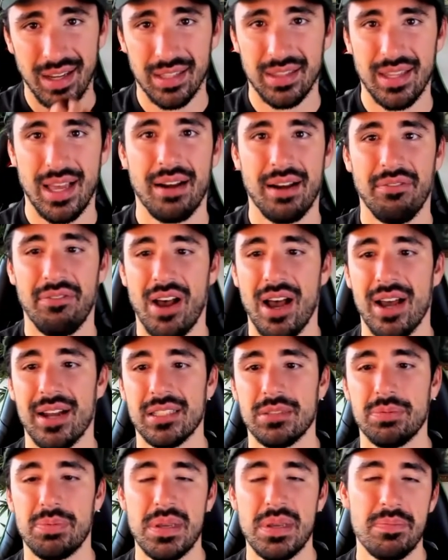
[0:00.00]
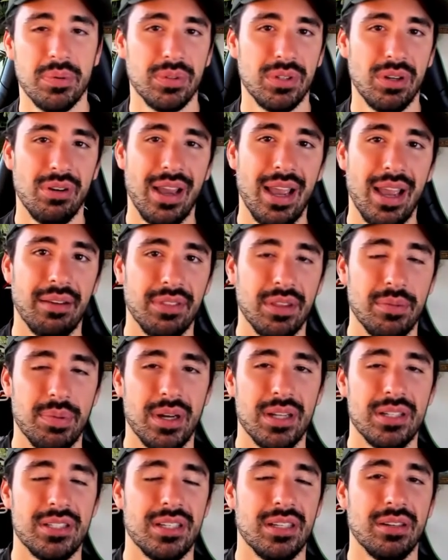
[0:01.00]
a lot of honest people don't have the
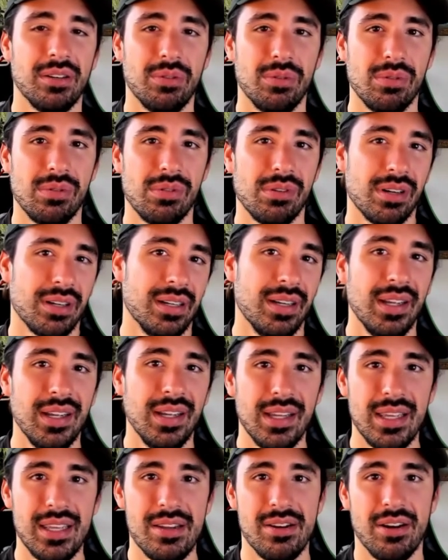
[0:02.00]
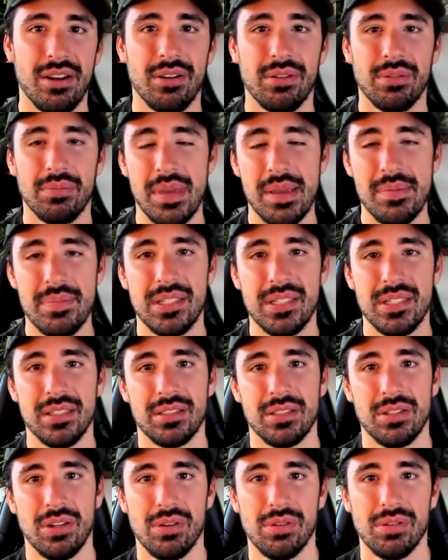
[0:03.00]
budget or you know, maybe
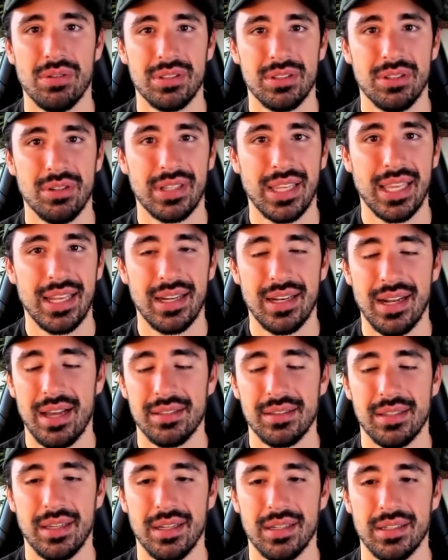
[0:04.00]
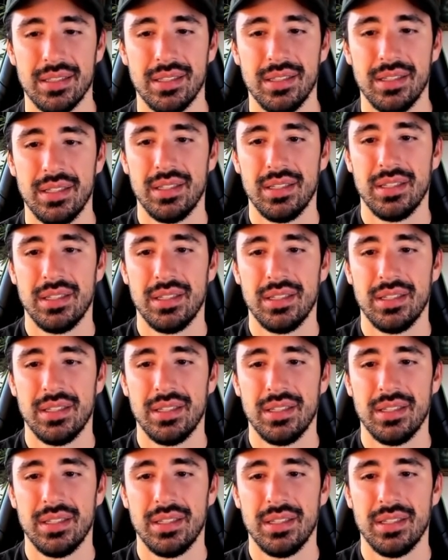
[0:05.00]
just don't don't get it out there.